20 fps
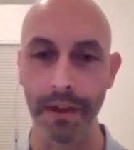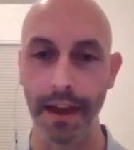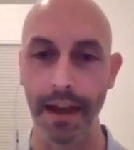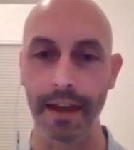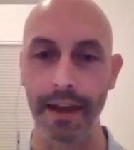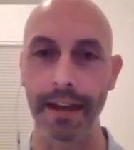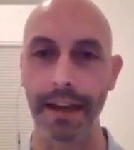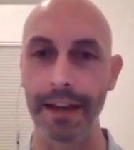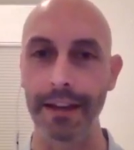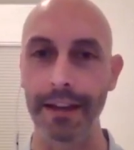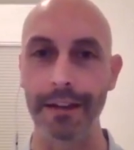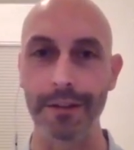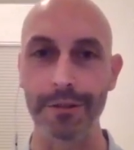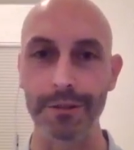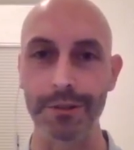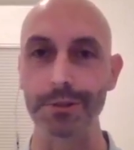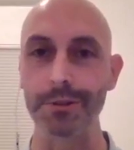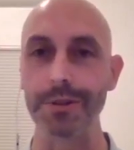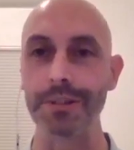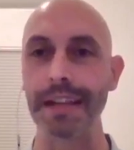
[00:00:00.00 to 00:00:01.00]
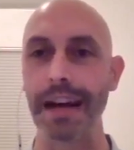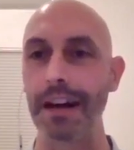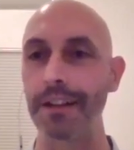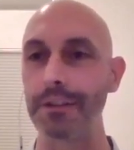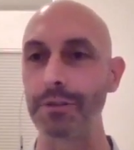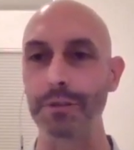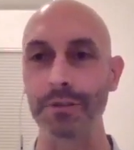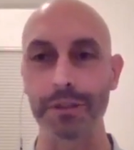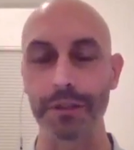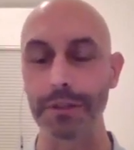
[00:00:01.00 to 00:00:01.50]
I'll do it. I'll
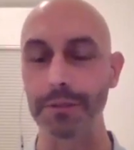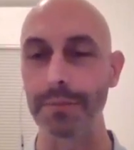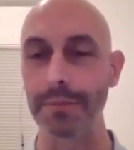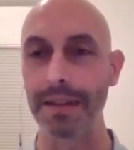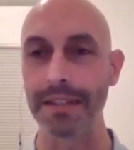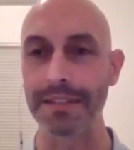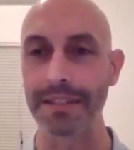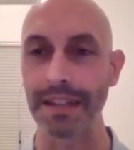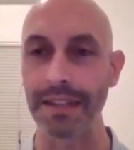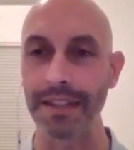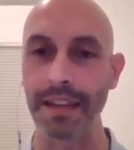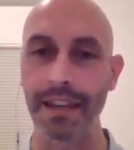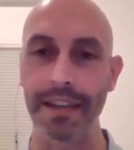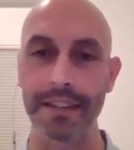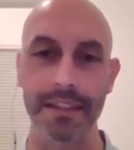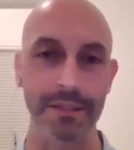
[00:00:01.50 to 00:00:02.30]
do it to the best I can.